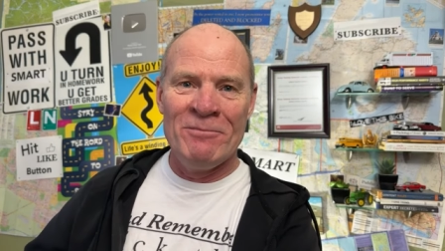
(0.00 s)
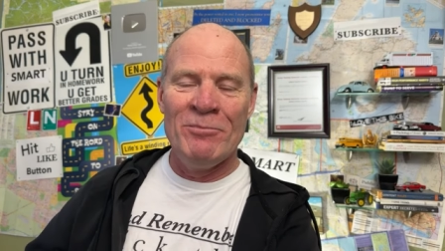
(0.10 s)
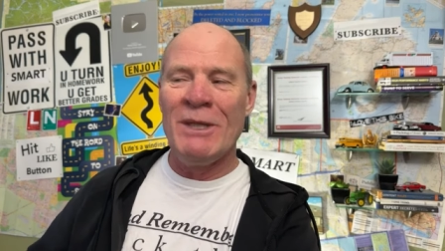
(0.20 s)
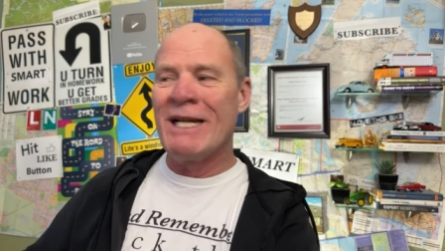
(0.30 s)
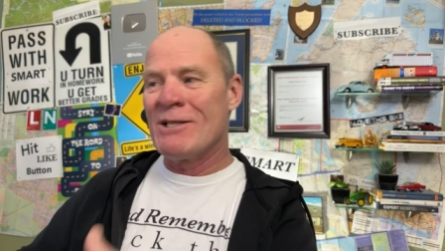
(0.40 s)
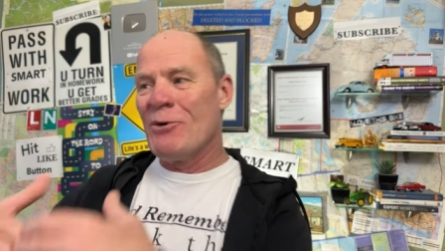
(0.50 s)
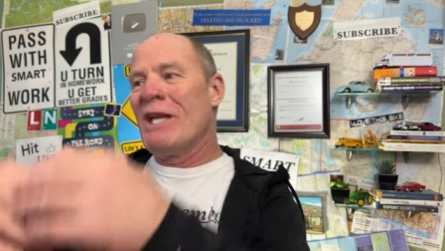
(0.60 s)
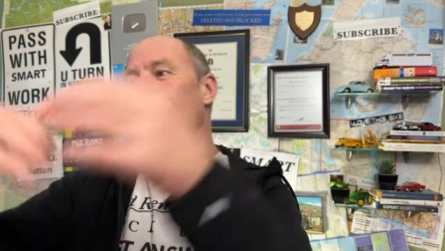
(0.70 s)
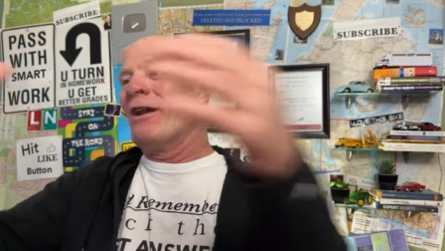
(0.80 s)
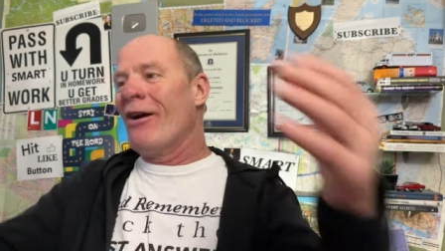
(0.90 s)
because we
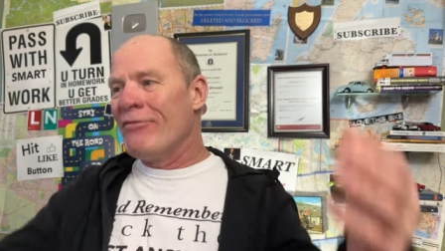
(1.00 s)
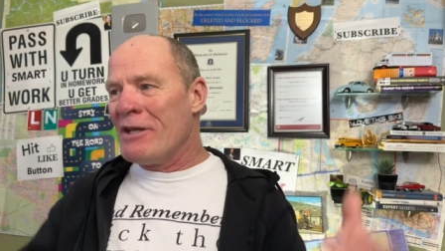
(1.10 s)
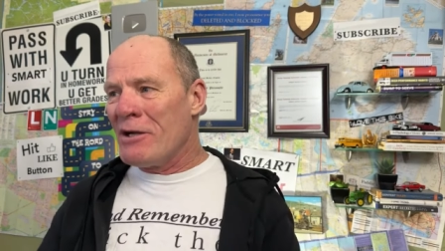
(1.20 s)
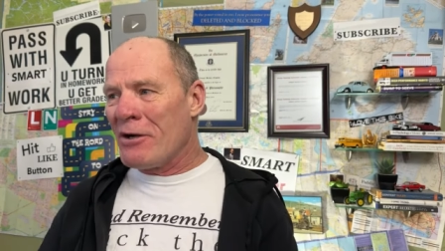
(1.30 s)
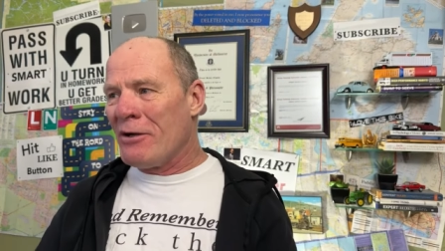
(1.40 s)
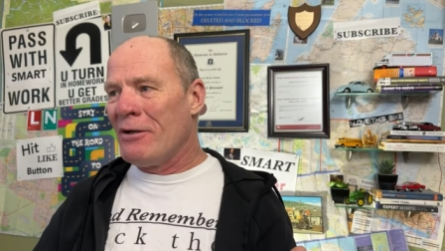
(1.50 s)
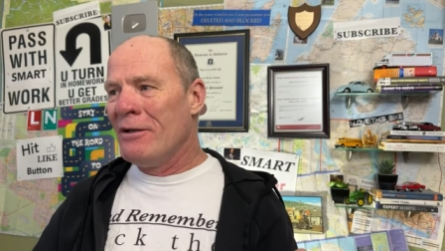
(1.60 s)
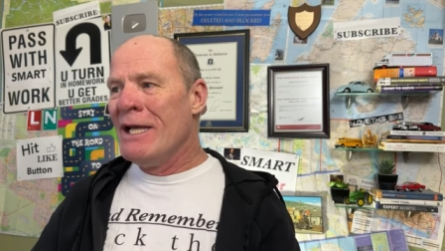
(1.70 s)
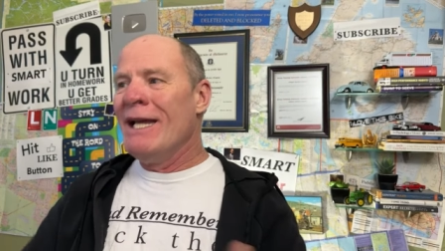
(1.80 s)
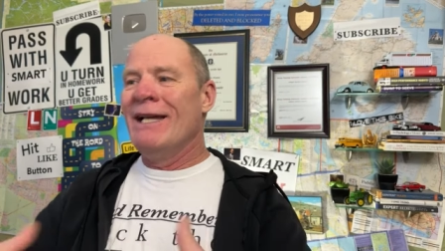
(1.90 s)
get in our vehicle,
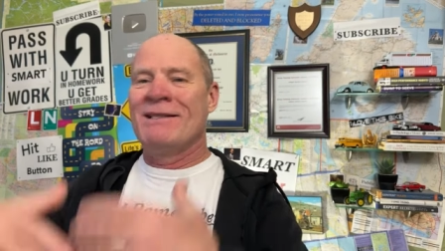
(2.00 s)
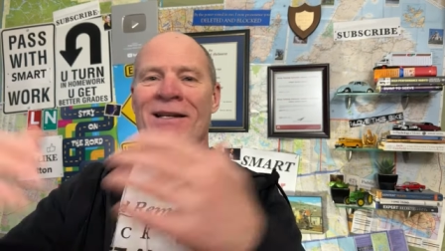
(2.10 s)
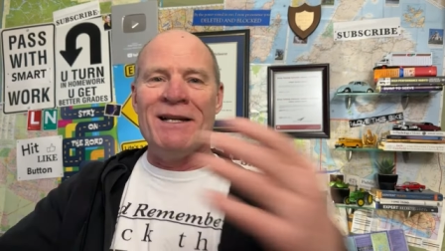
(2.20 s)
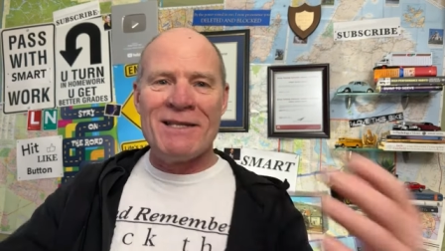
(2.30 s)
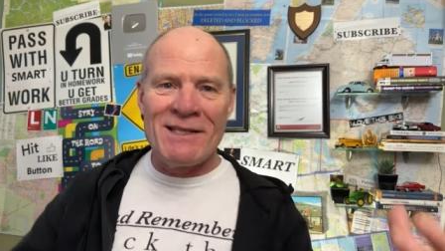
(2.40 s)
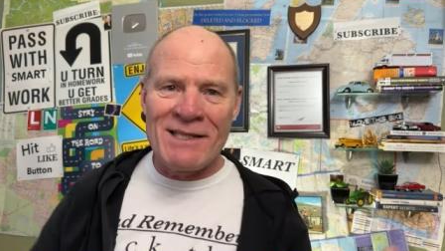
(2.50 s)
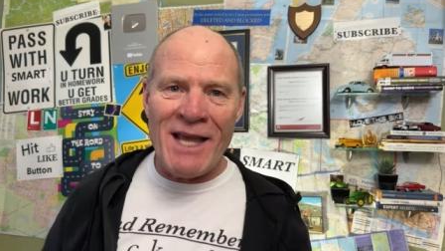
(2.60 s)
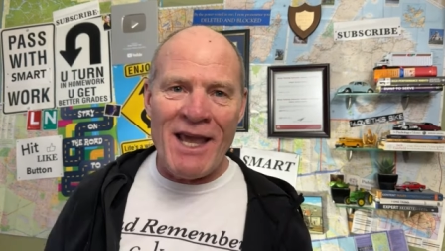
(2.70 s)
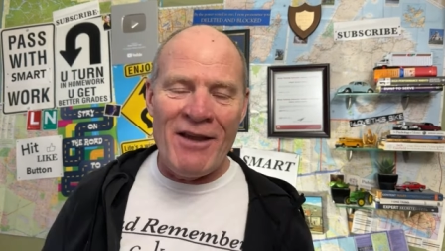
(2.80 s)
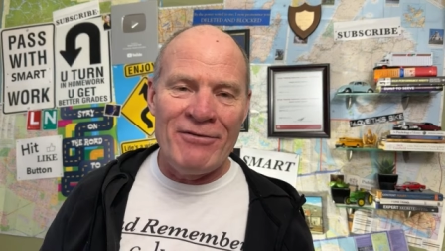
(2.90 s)
it's nice and
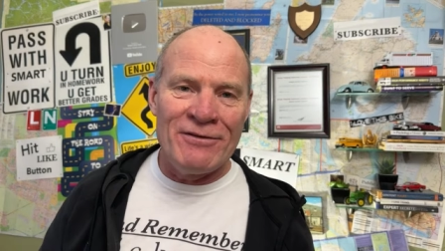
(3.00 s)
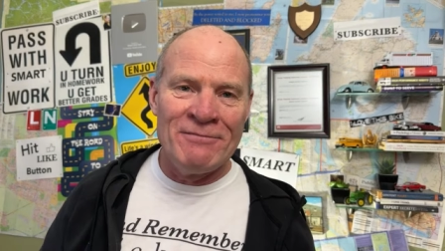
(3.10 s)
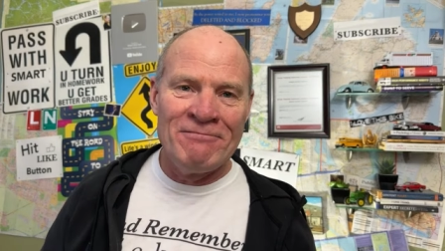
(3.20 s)
safe.